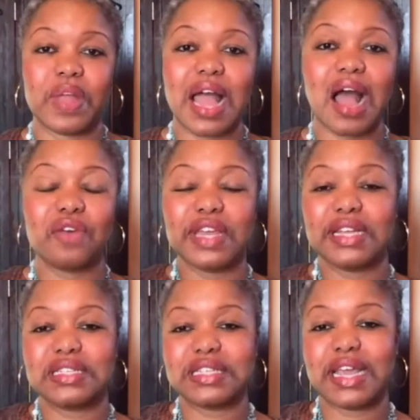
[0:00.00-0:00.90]
how they
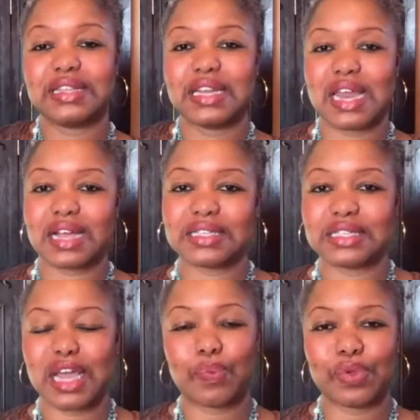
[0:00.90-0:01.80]
can take the next
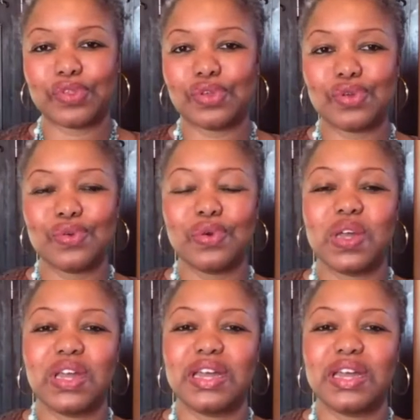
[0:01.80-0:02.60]
step with you,